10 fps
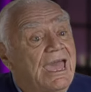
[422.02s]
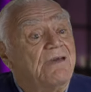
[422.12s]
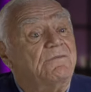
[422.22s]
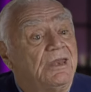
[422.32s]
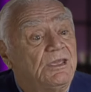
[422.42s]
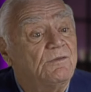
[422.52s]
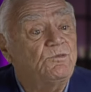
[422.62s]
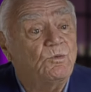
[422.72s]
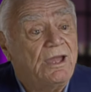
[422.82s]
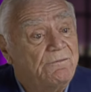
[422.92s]
have any
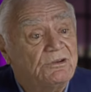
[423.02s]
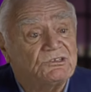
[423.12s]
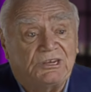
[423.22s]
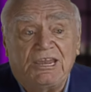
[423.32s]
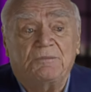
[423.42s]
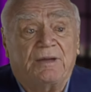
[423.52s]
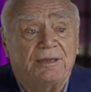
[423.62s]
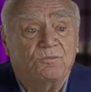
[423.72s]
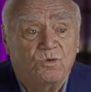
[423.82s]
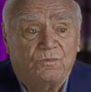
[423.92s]
of you ever seen
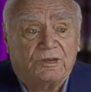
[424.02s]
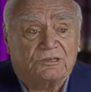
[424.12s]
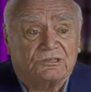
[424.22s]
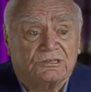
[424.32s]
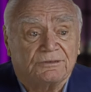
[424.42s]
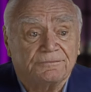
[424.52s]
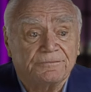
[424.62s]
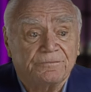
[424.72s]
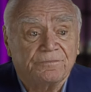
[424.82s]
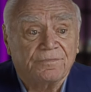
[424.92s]
my movies?
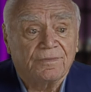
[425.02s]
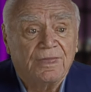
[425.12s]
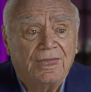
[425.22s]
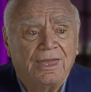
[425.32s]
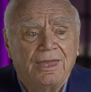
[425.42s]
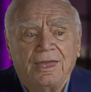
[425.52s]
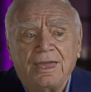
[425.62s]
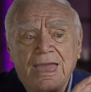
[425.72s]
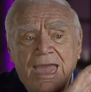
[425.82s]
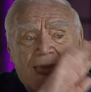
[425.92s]

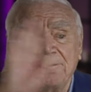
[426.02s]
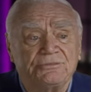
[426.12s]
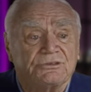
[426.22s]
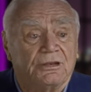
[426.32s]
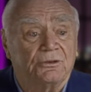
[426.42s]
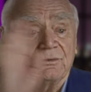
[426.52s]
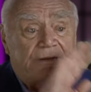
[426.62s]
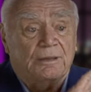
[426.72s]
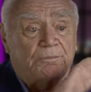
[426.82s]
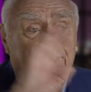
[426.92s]

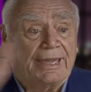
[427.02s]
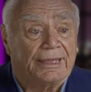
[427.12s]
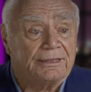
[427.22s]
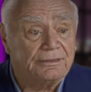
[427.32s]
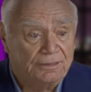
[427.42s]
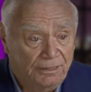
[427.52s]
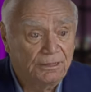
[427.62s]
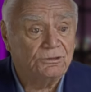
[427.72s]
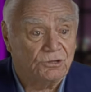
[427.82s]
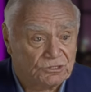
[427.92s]
Absolutely a blank,
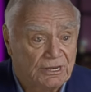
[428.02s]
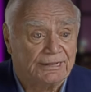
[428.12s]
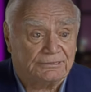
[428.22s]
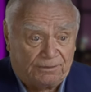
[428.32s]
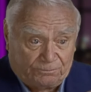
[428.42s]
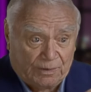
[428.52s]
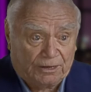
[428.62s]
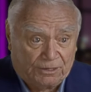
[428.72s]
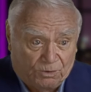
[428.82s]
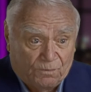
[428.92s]
just like that
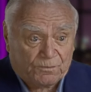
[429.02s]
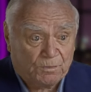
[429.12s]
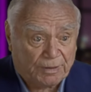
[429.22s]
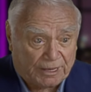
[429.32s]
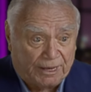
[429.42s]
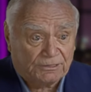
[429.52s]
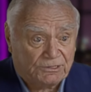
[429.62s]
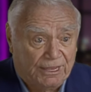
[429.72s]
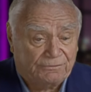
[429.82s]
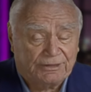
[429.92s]
fellow, you know, from McHale's
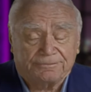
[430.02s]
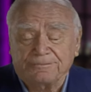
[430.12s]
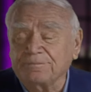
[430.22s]
Navy.